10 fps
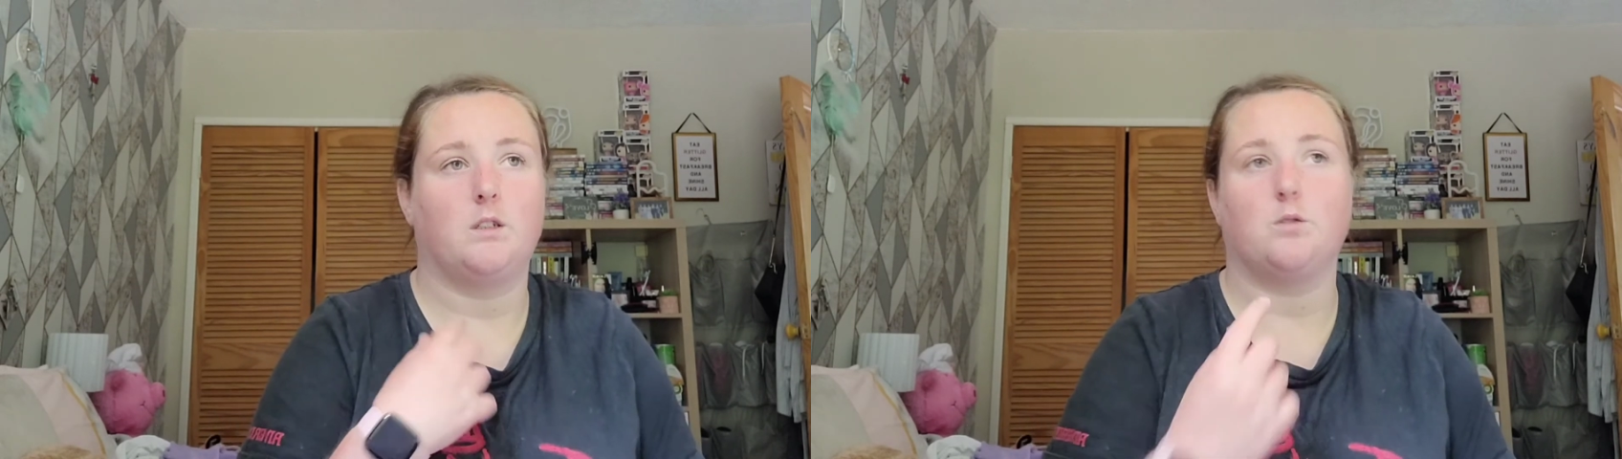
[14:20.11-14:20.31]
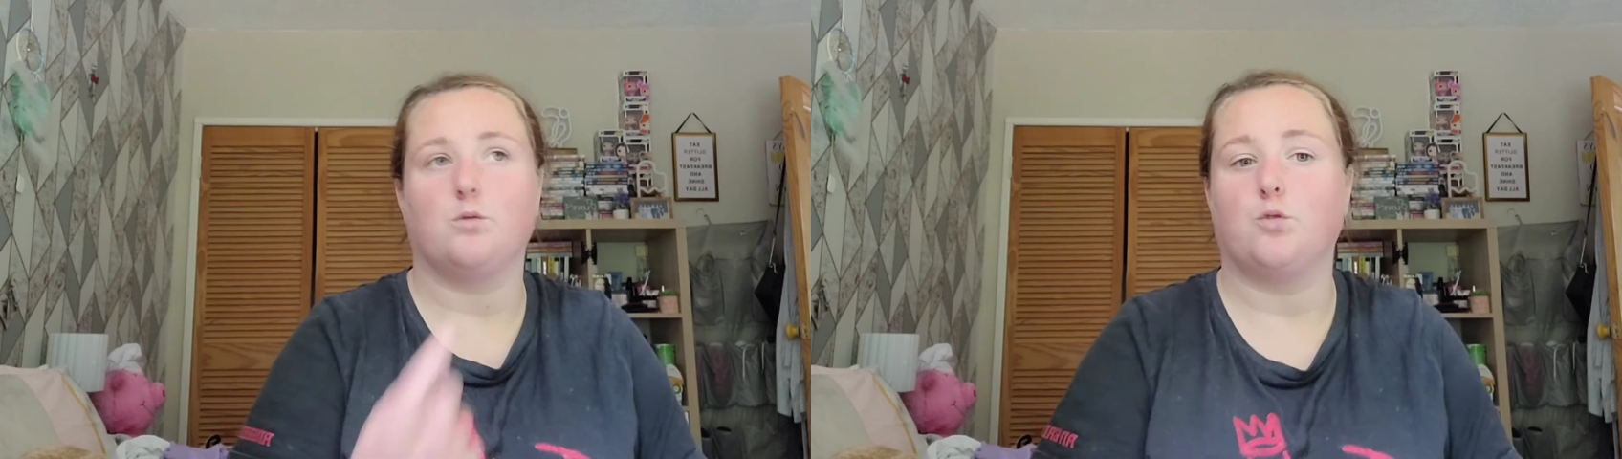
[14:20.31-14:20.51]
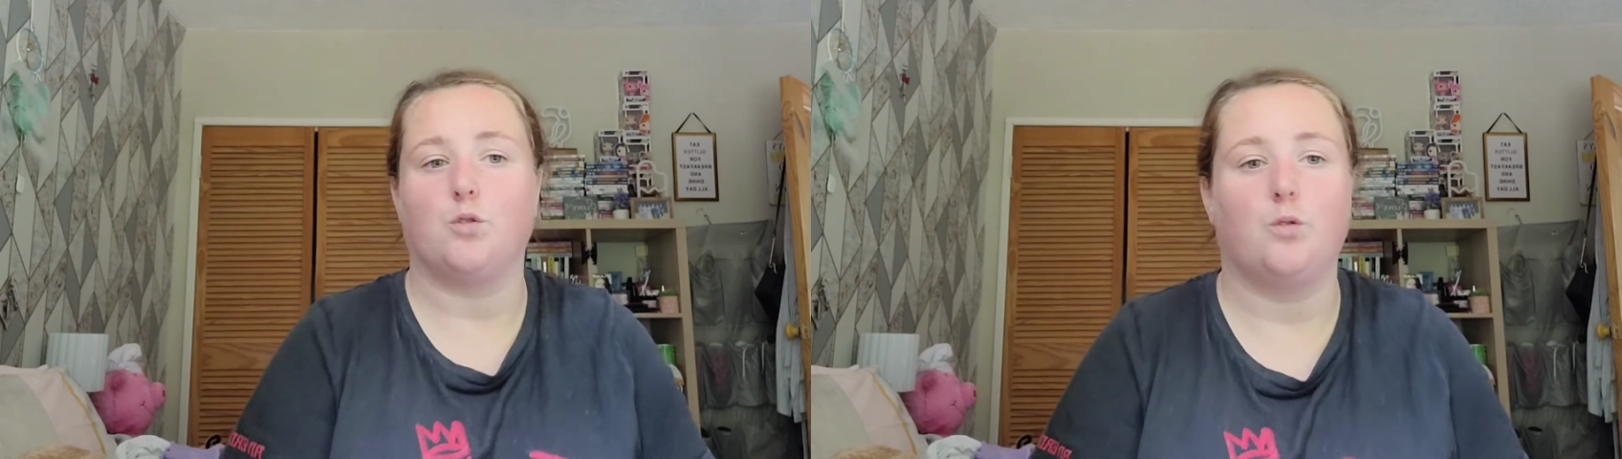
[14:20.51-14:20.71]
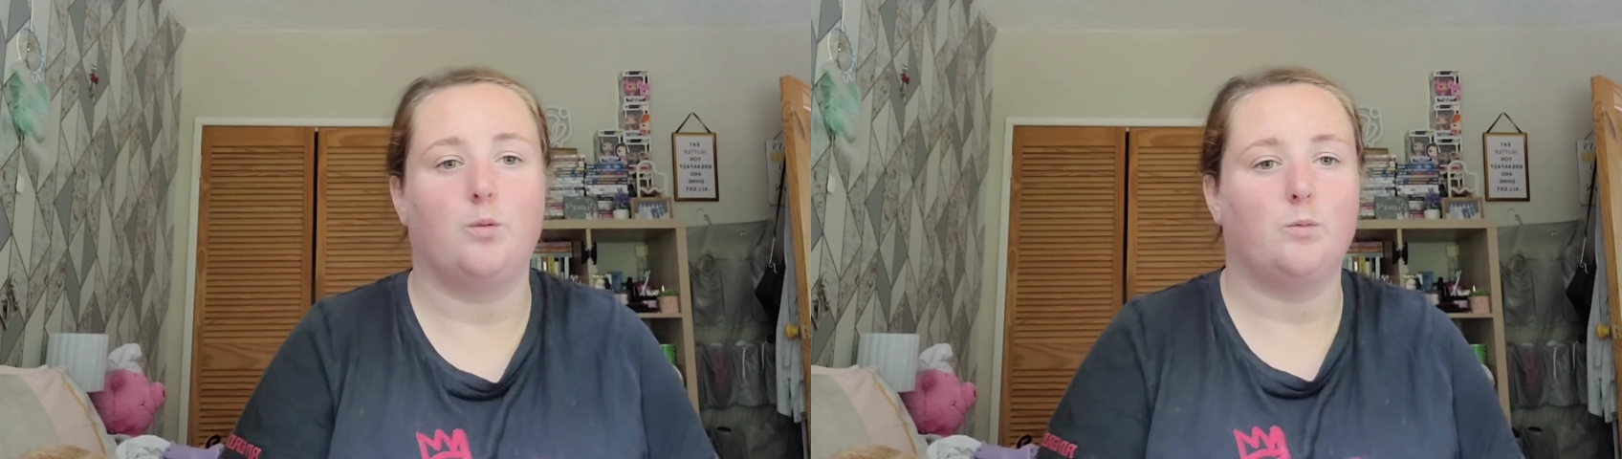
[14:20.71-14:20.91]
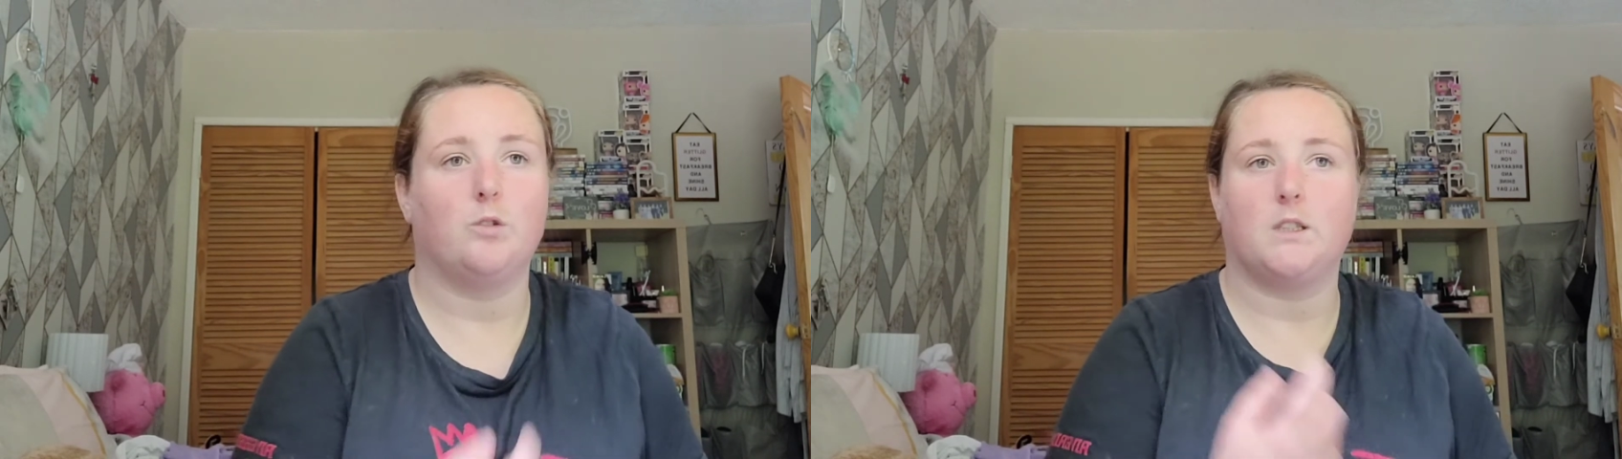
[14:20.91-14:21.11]

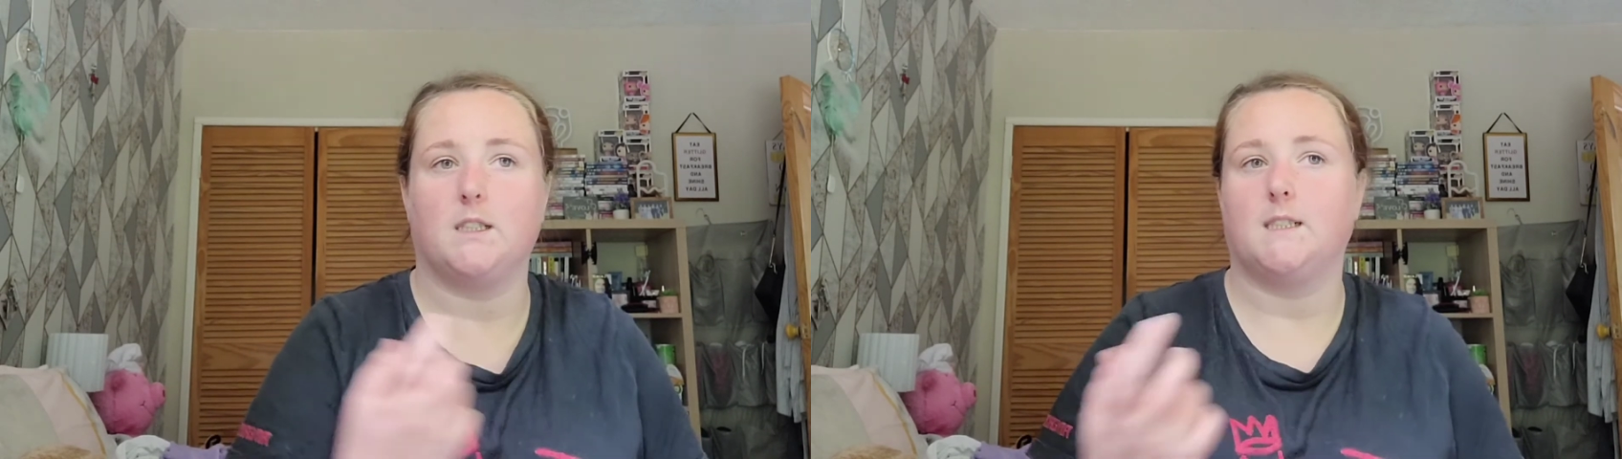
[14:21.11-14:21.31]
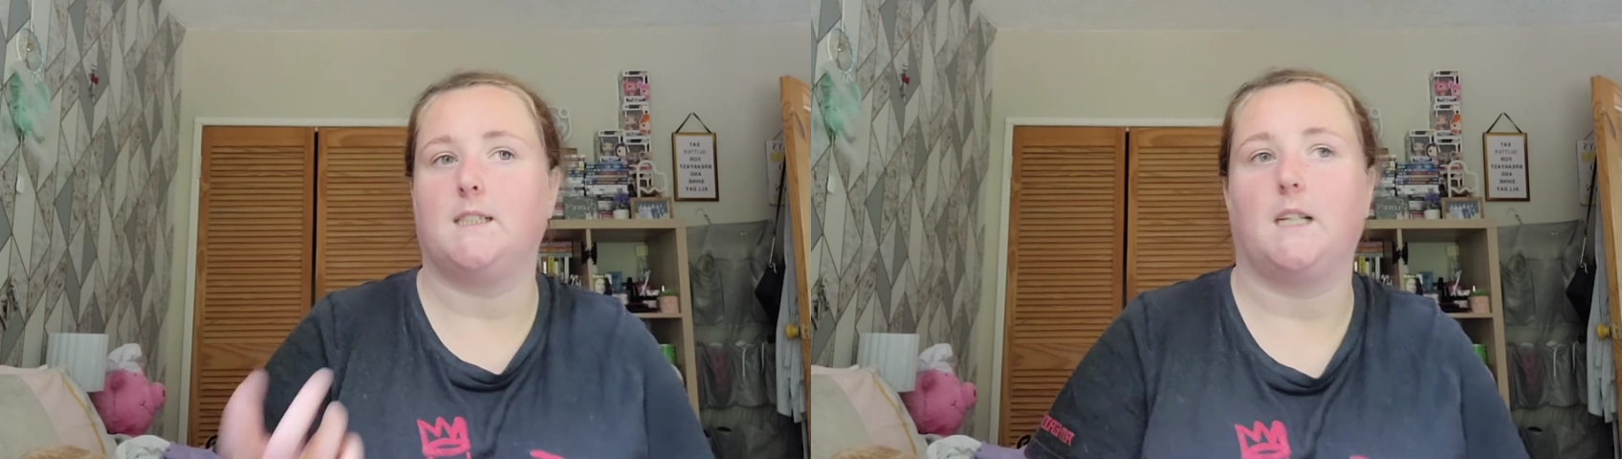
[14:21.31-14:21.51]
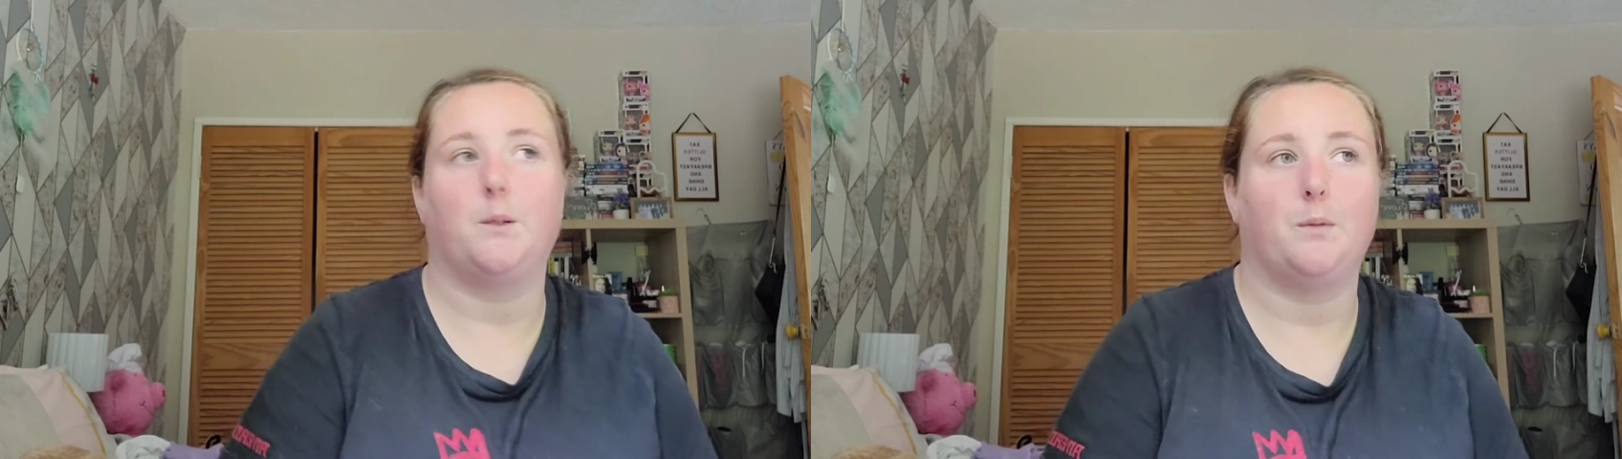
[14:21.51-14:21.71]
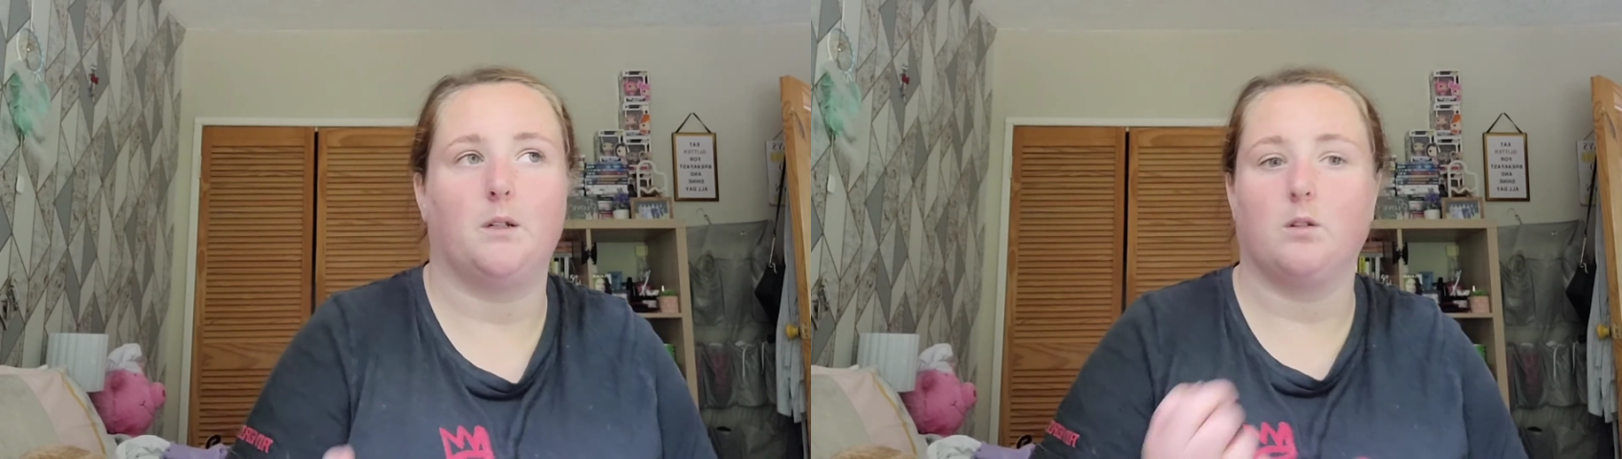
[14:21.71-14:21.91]
Dundrum or to the cinema,